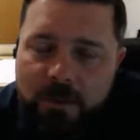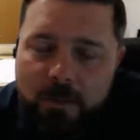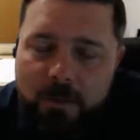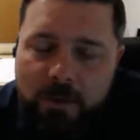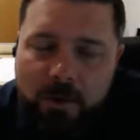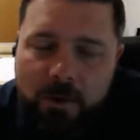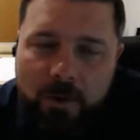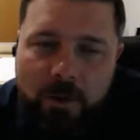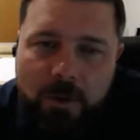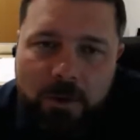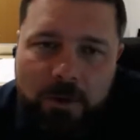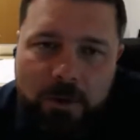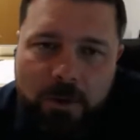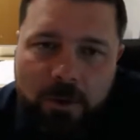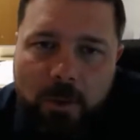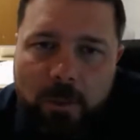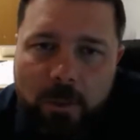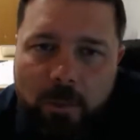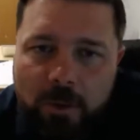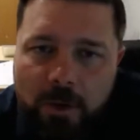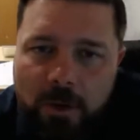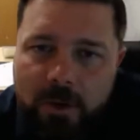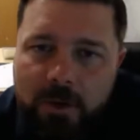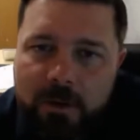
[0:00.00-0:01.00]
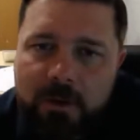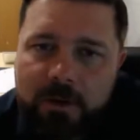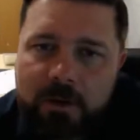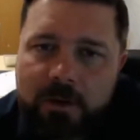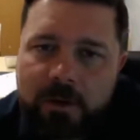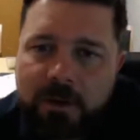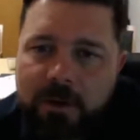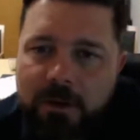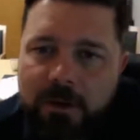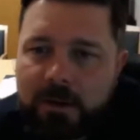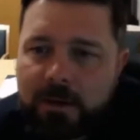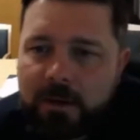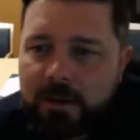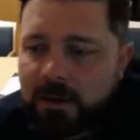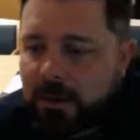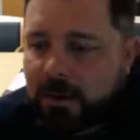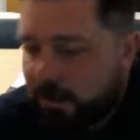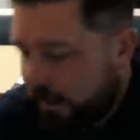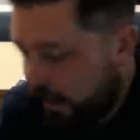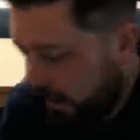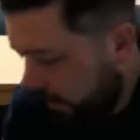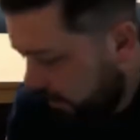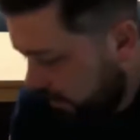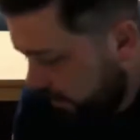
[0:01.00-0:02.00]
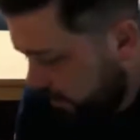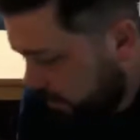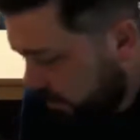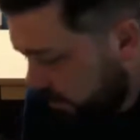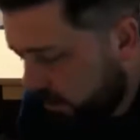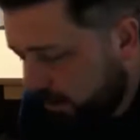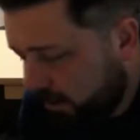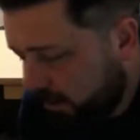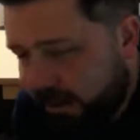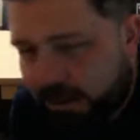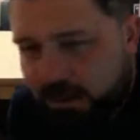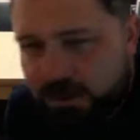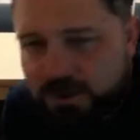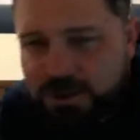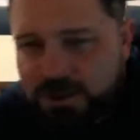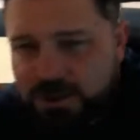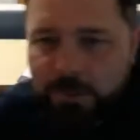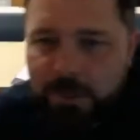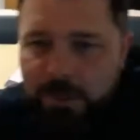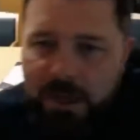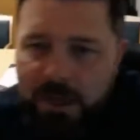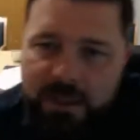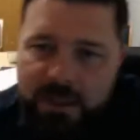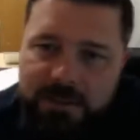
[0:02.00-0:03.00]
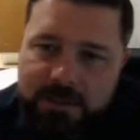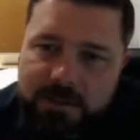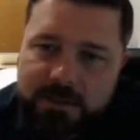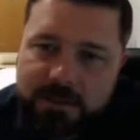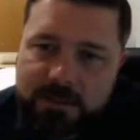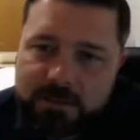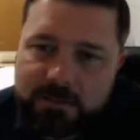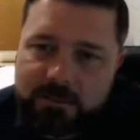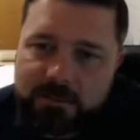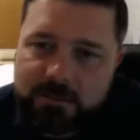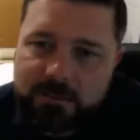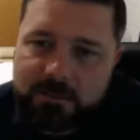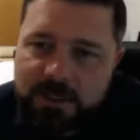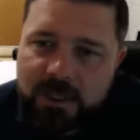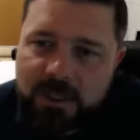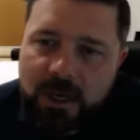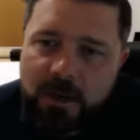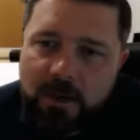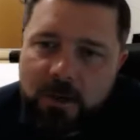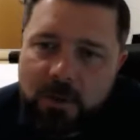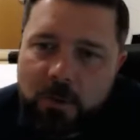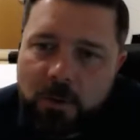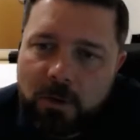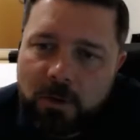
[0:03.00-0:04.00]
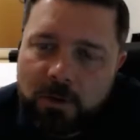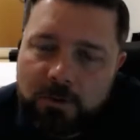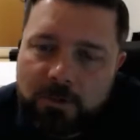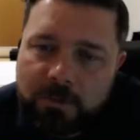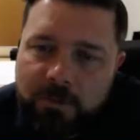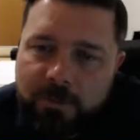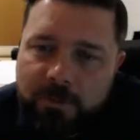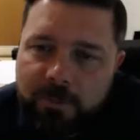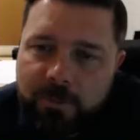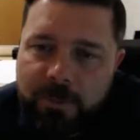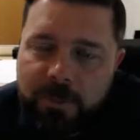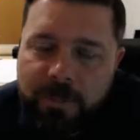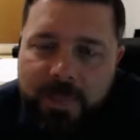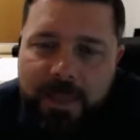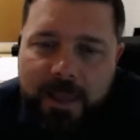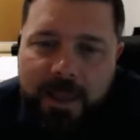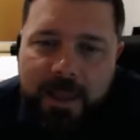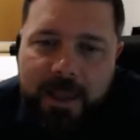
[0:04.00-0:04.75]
We're going through a book uh, called Energy Bus by mm-hmm. Jon Gordon. Yep.